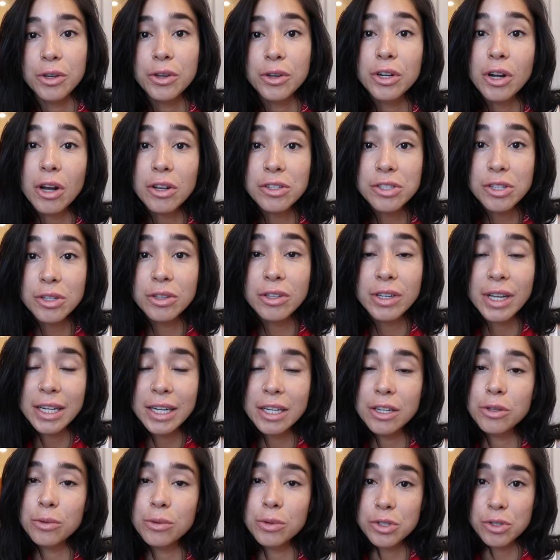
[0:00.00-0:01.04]
You can also look
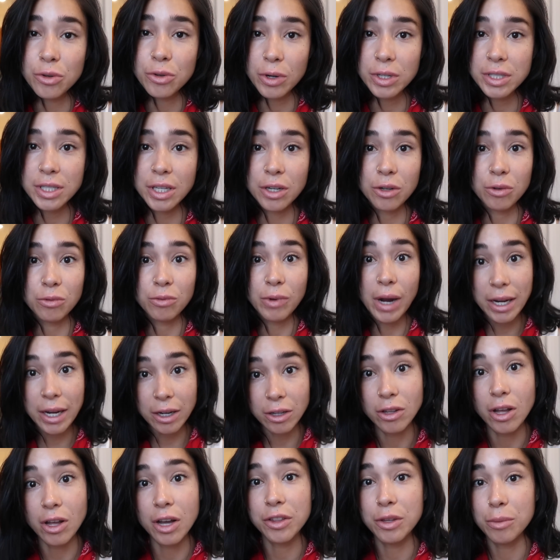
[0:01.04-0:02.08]
into the resorts that are right
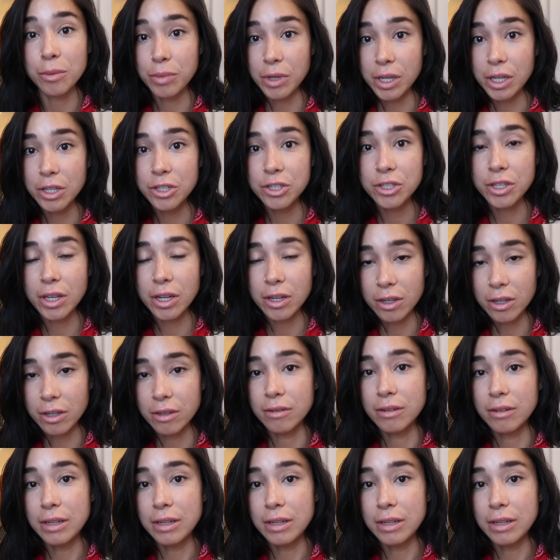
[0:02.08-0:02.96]
along the beach that are